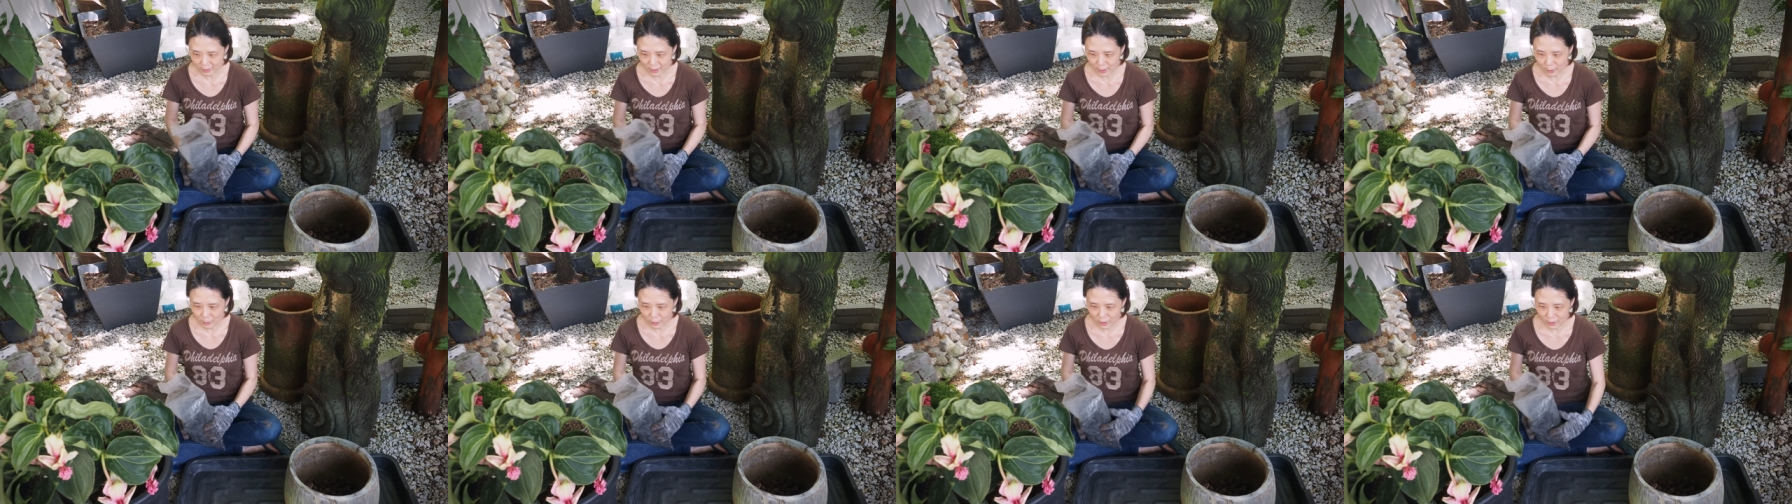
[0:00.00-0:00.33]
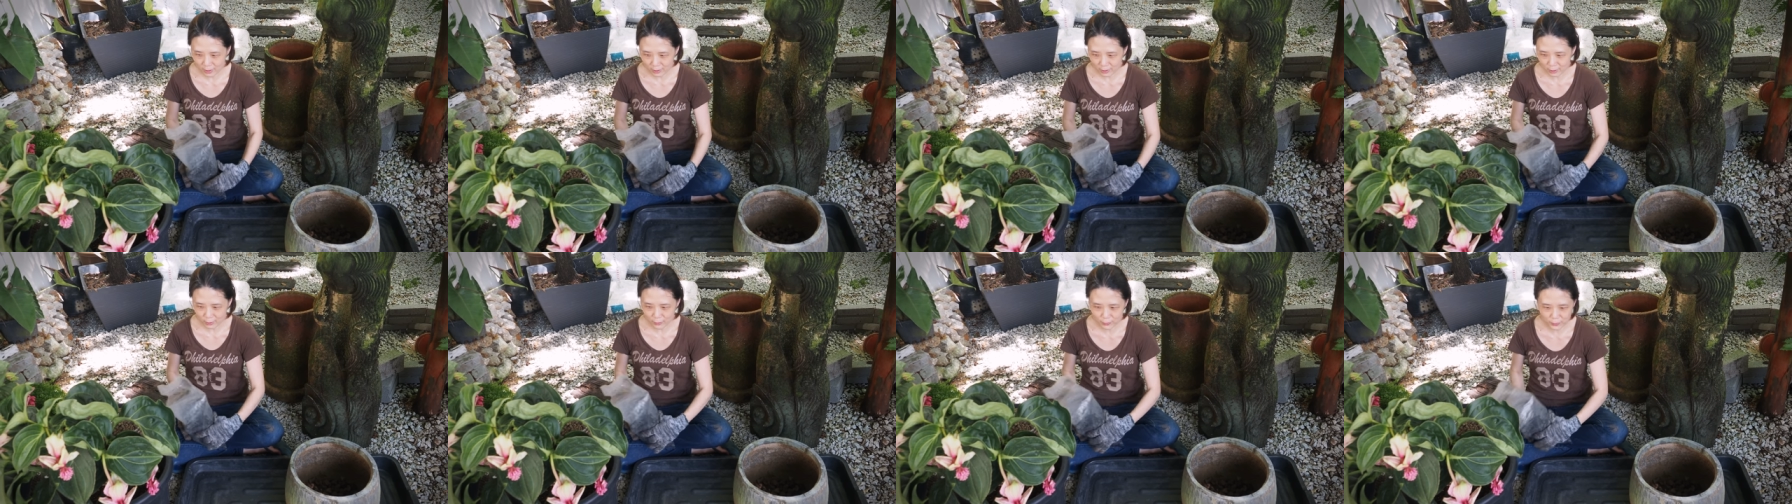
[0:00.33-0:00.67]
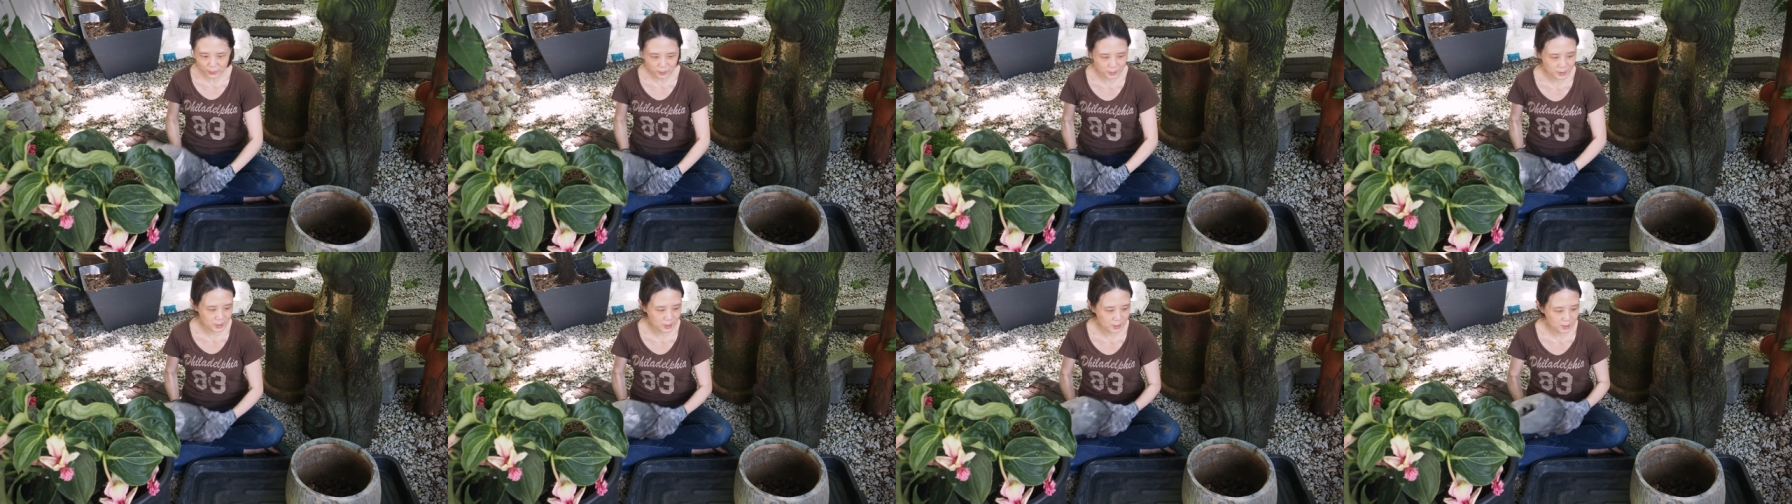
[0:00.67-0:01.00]
I'm not so
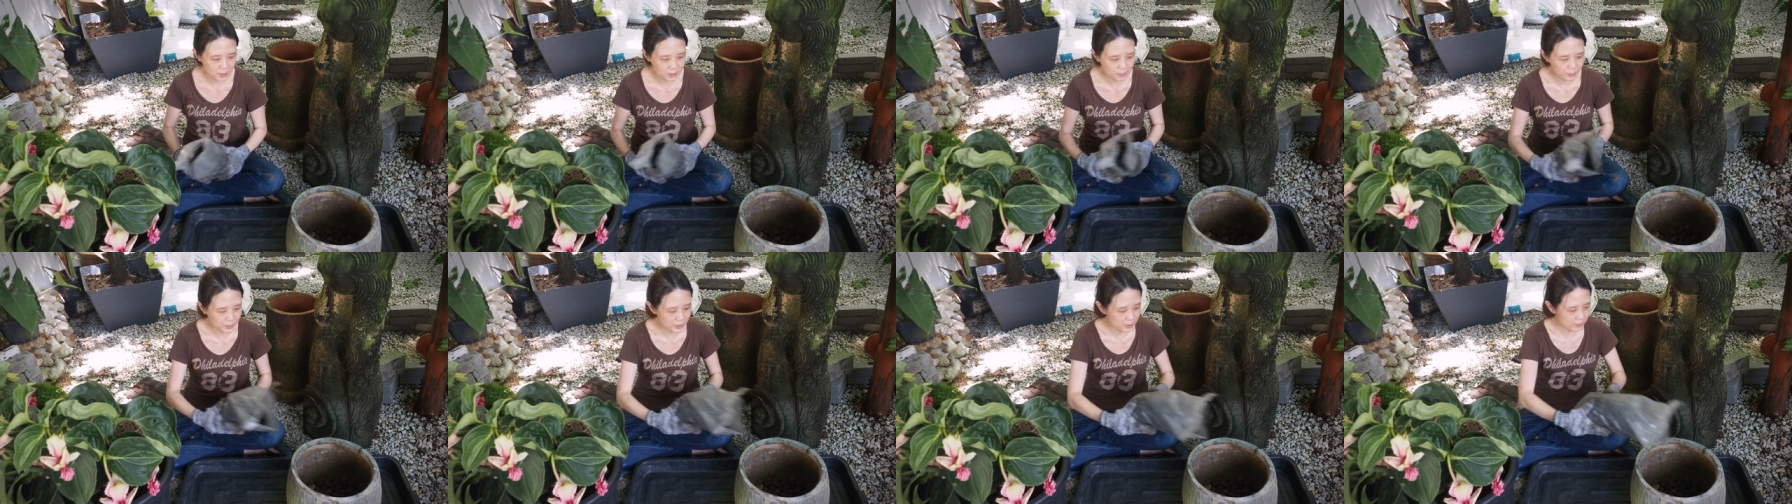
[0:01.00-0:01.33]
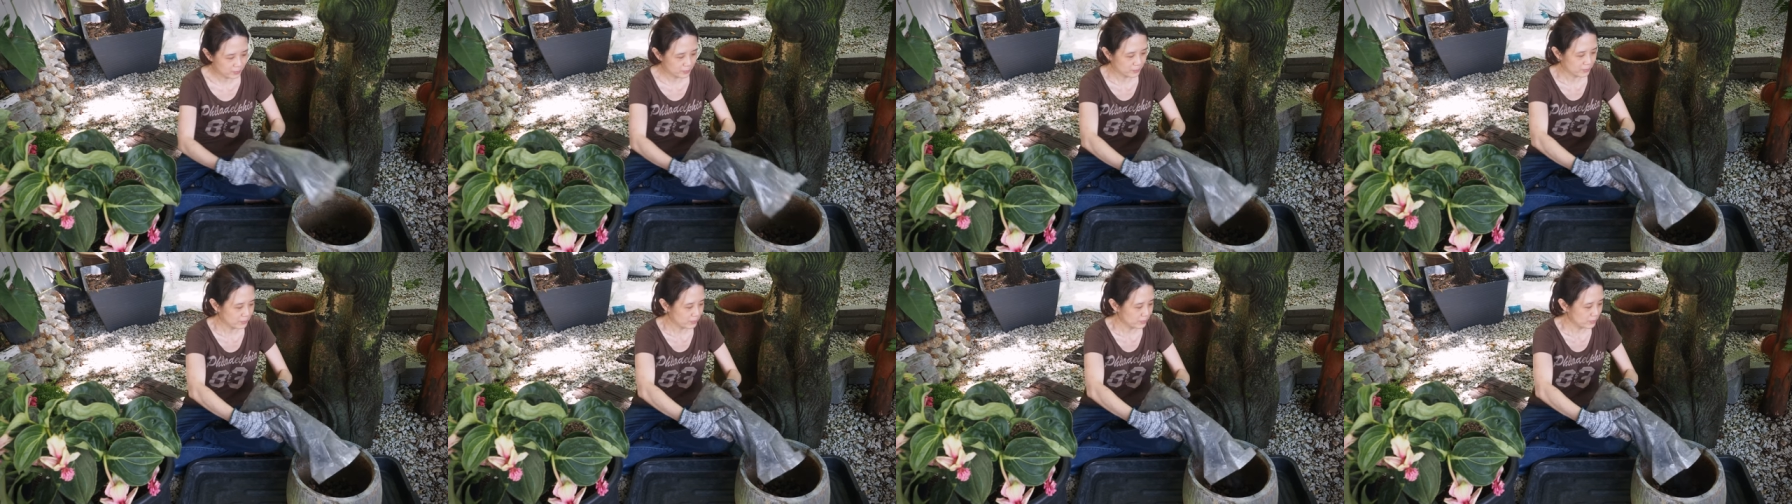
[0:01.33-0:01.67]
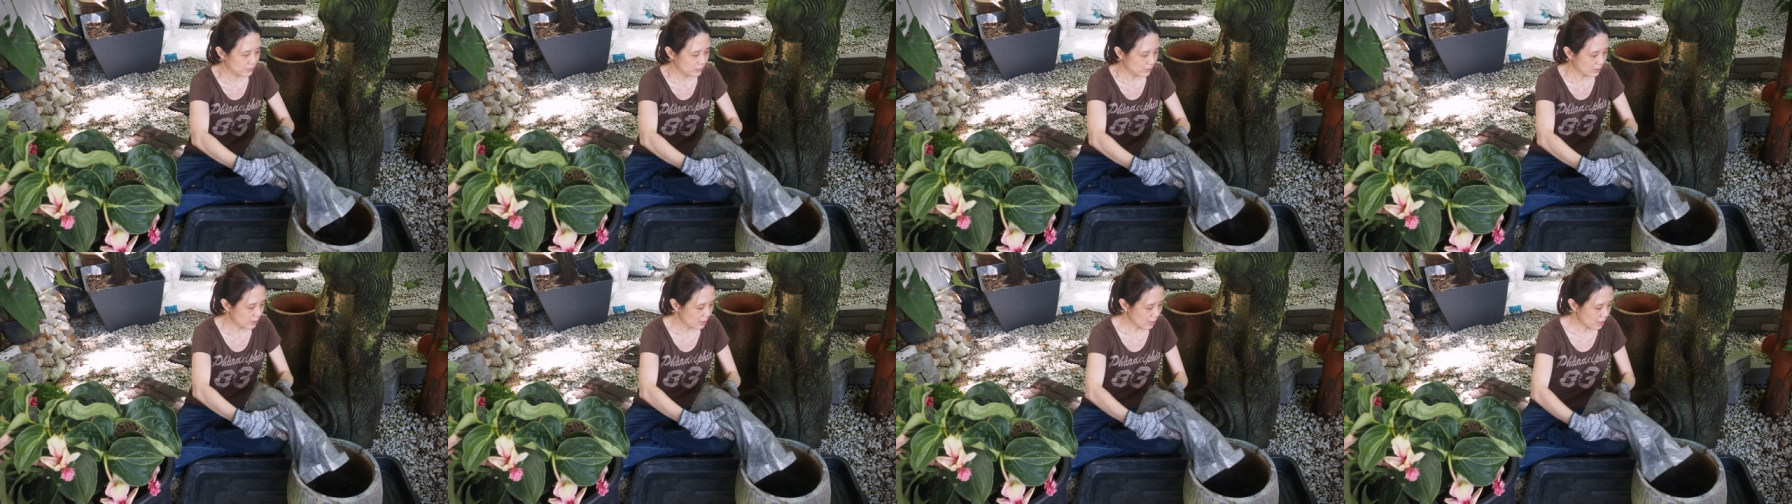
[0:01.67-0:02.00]
familiar, but
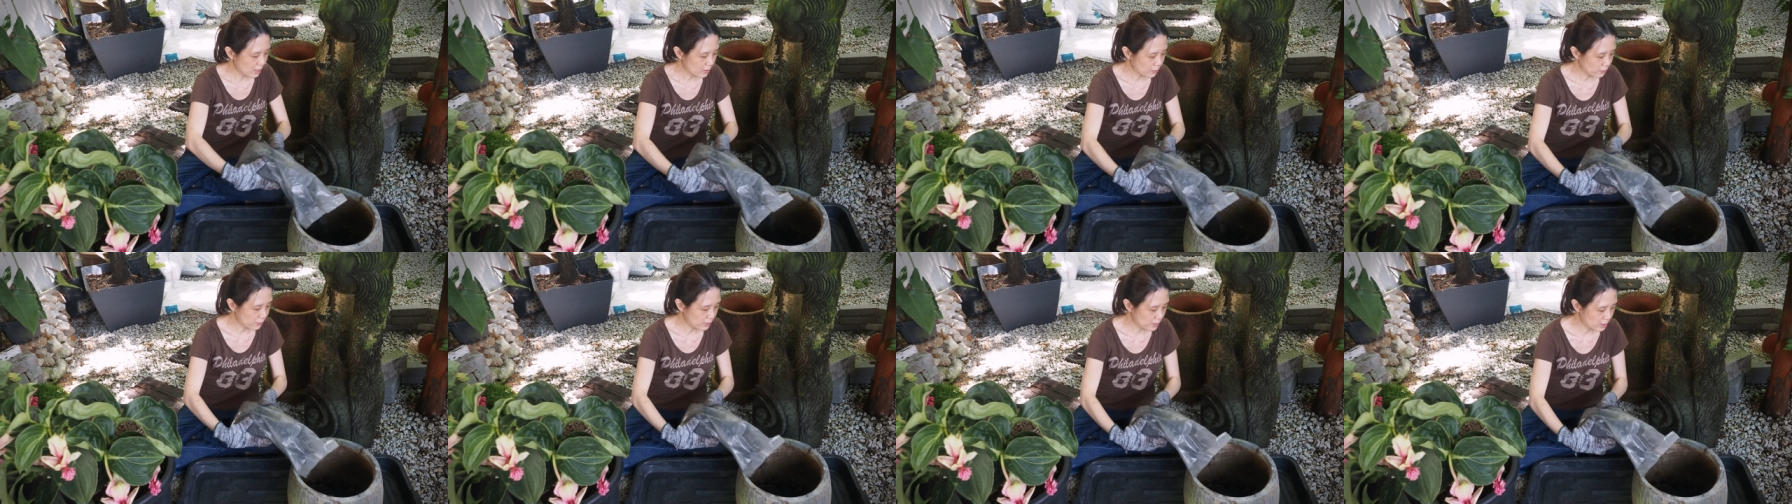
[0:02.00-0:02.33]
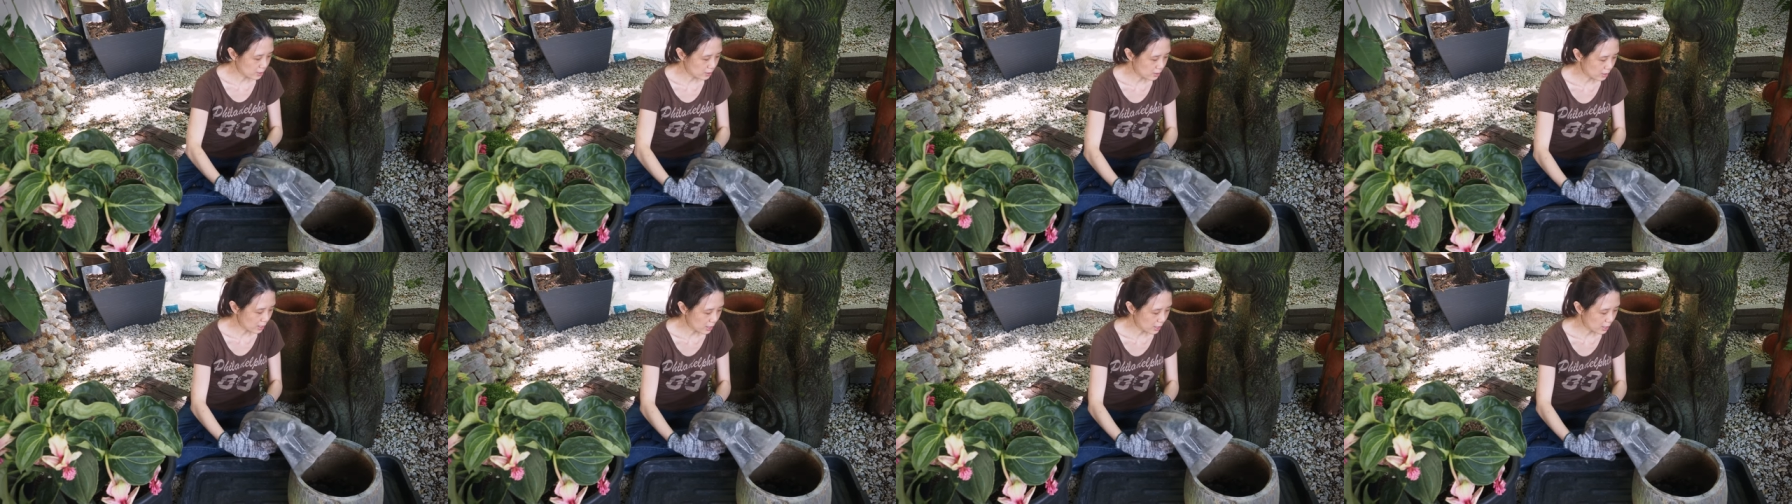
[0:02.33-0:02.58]
I figure